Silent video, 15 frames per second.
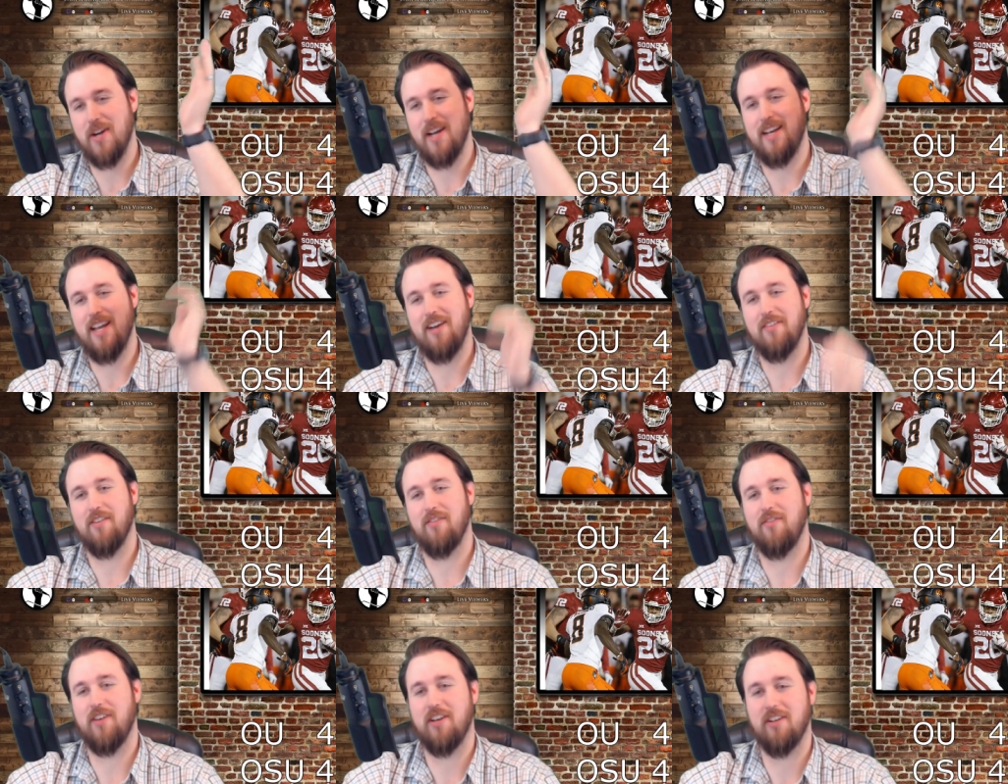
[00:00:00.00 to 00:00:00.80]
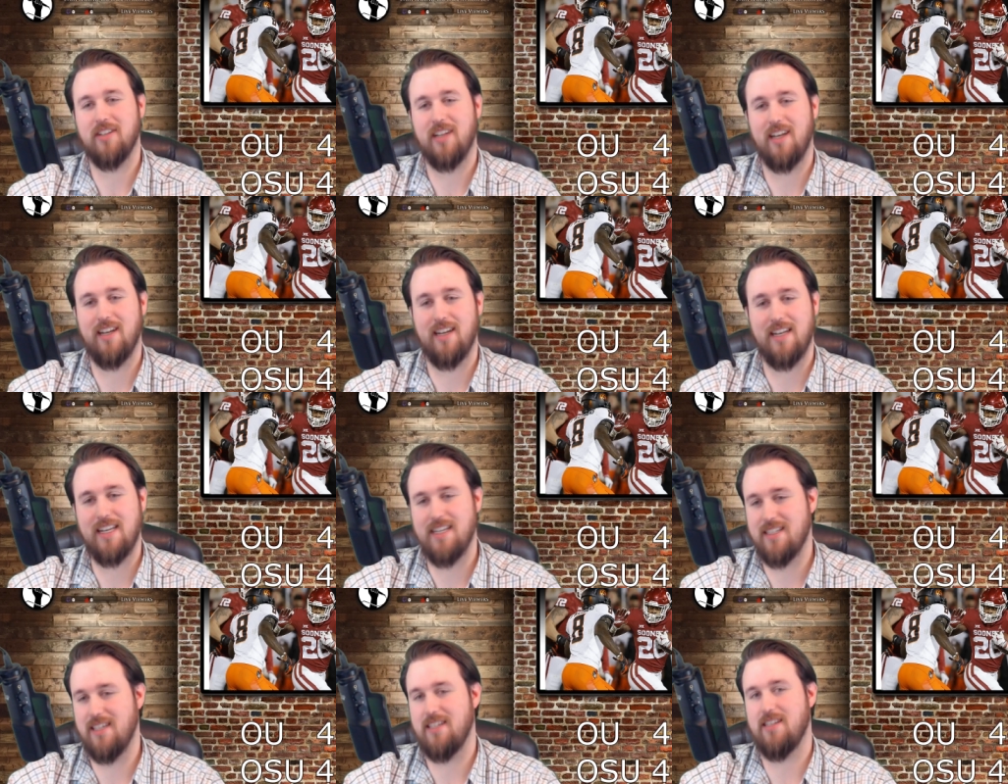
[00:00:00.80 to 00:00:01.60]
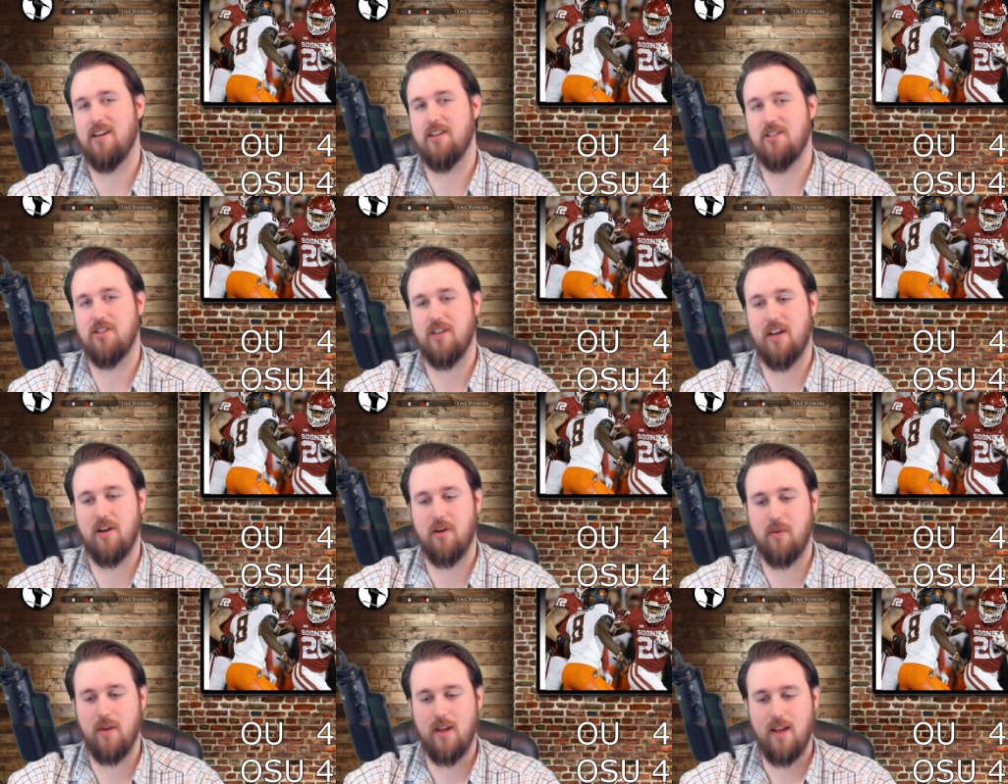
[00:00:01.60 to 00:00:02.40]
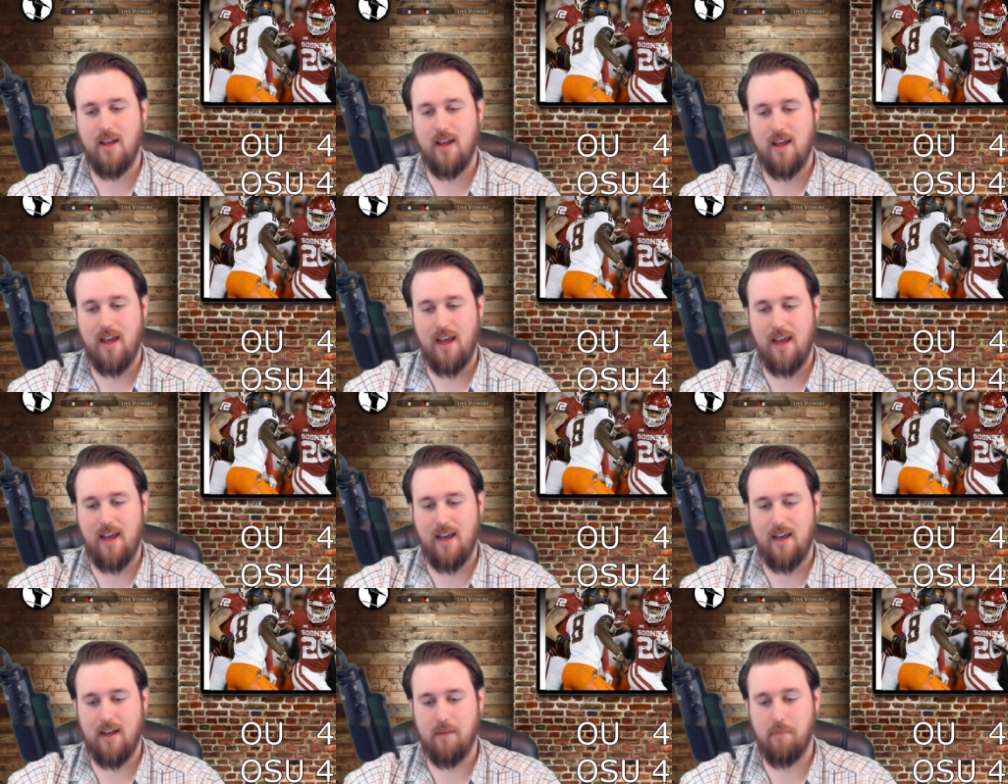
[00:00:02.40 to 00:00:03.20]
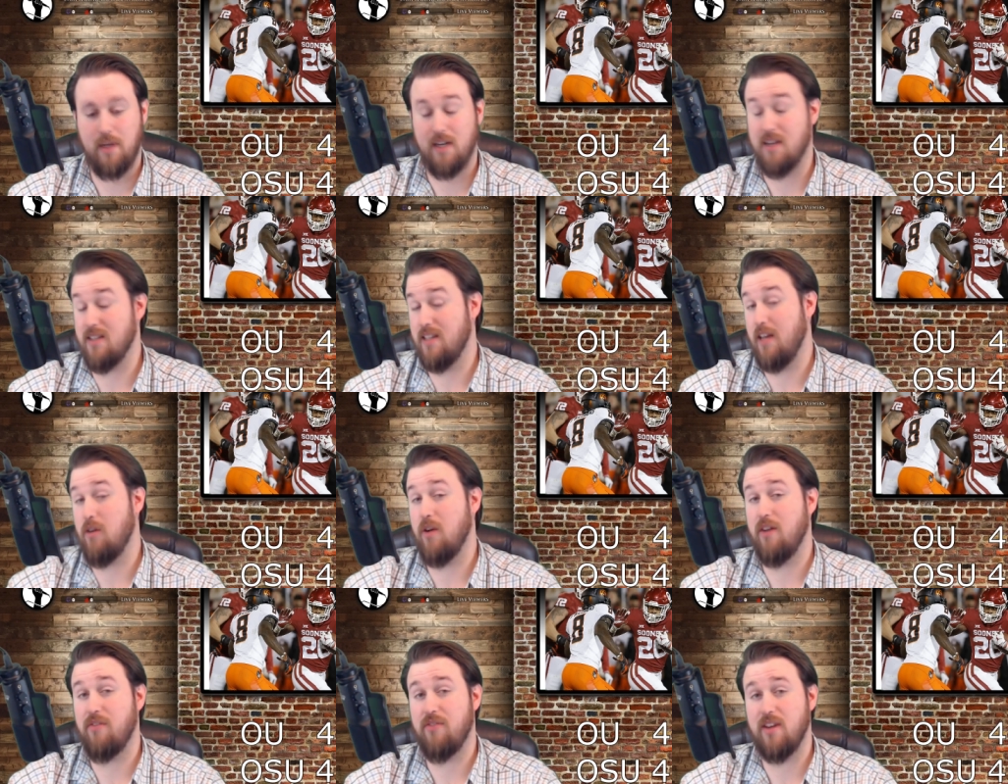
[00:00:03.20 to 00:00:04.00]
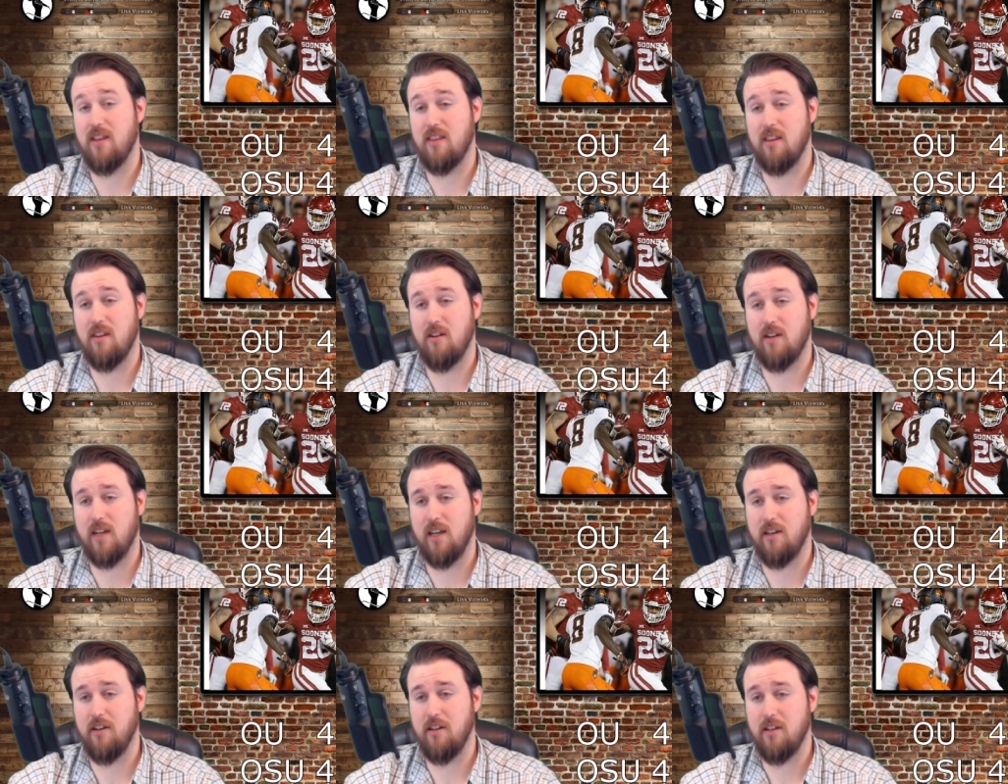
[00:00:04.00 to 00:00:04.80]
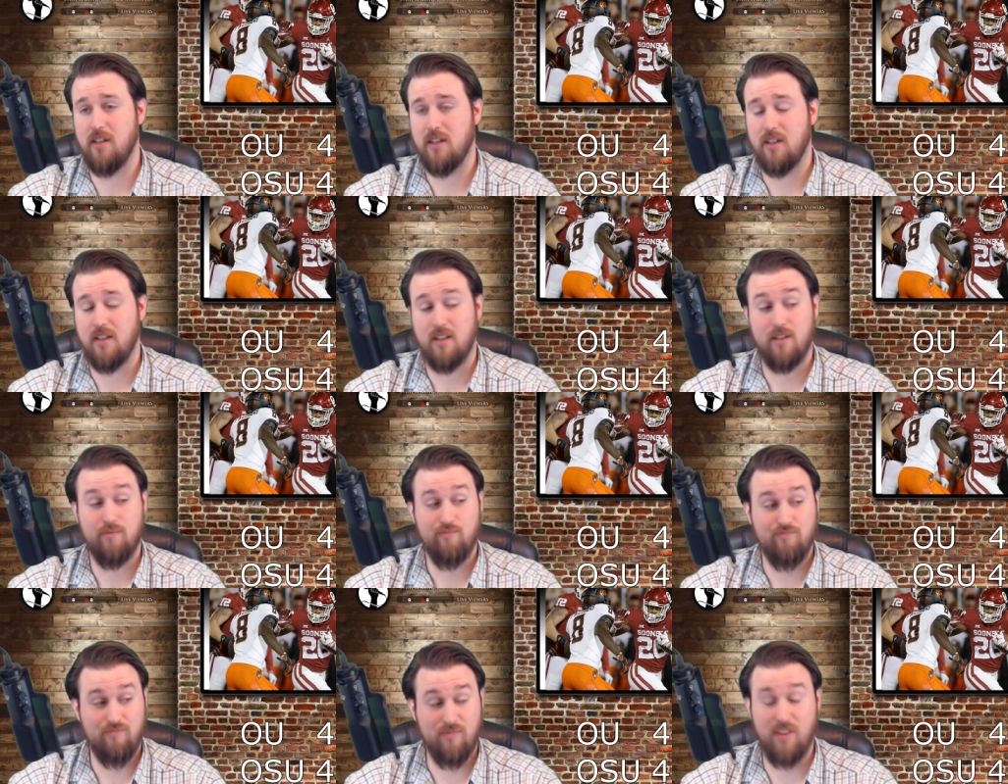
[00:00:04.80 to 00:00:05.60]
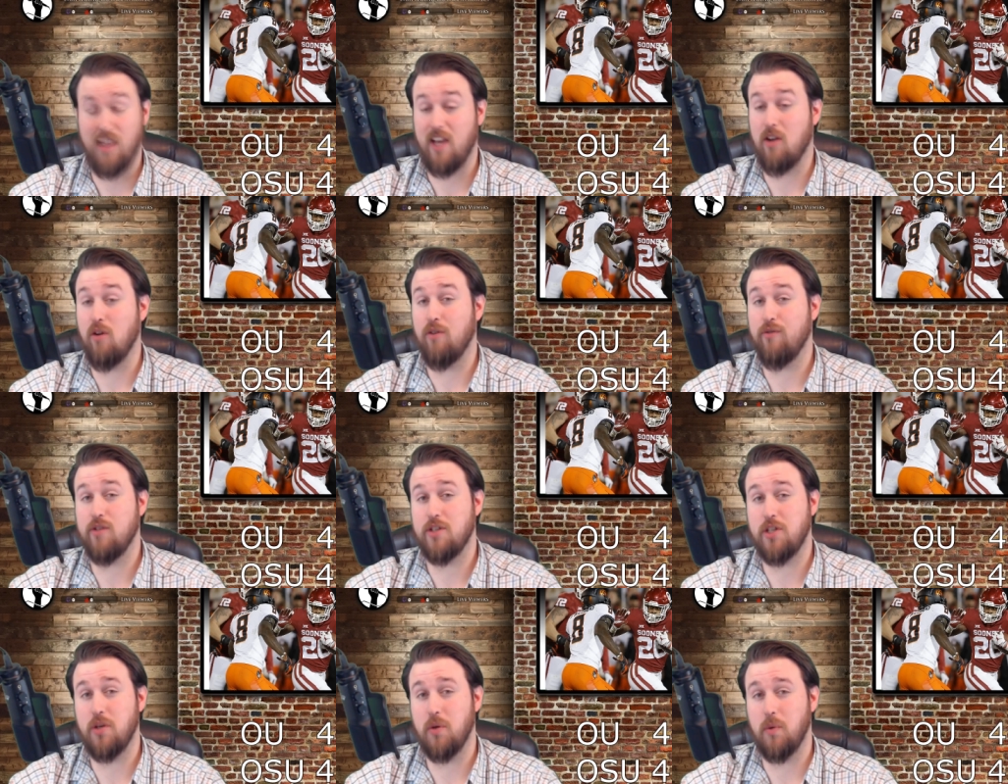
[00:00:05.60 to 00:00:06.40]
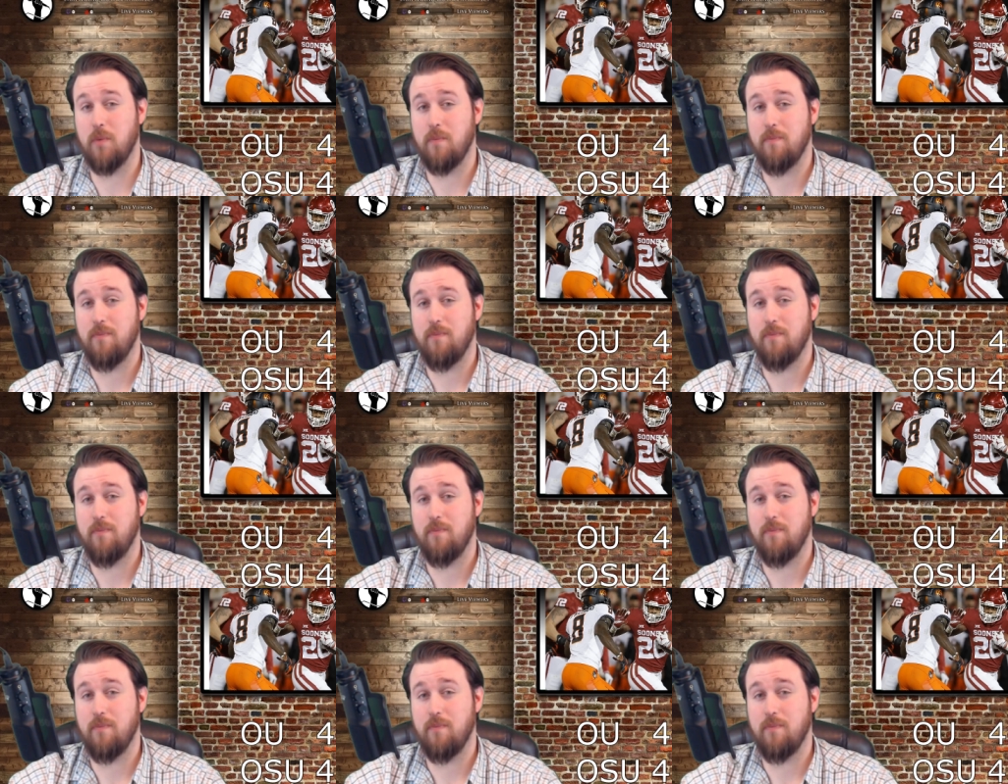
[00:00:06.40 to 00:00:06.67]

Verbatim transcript: right down the field, get an easy touchdown. And because they don't have faith in their kicker, they go for two.